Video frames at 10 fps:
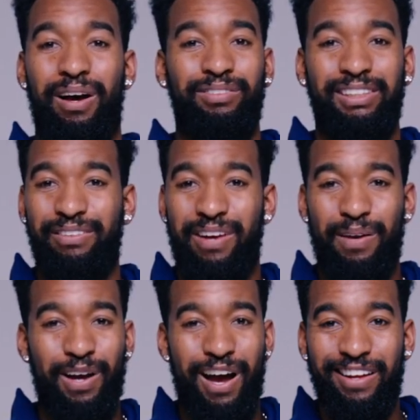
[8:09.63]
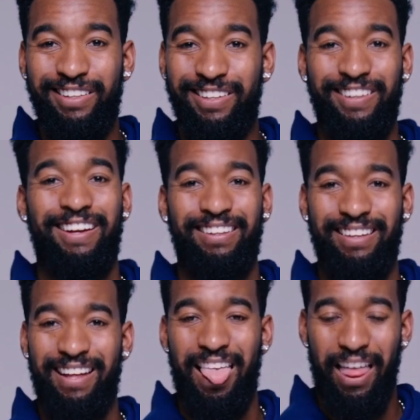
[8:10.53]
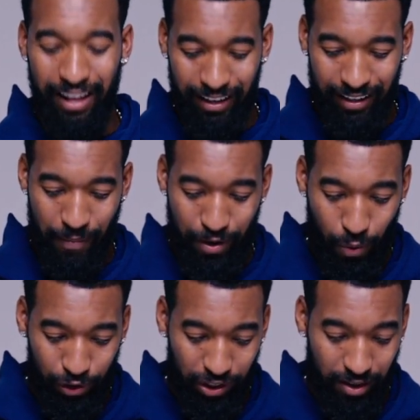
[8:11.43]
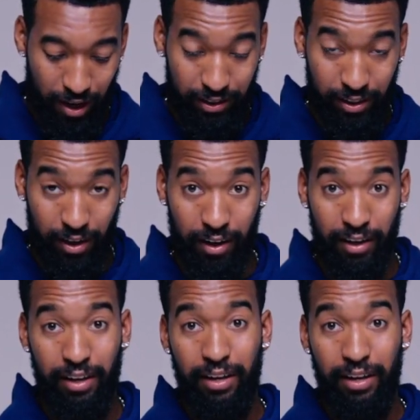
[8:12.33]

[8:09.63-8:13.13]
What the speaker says: I'm just a random guy on the internet. Let me know what your thoughts are.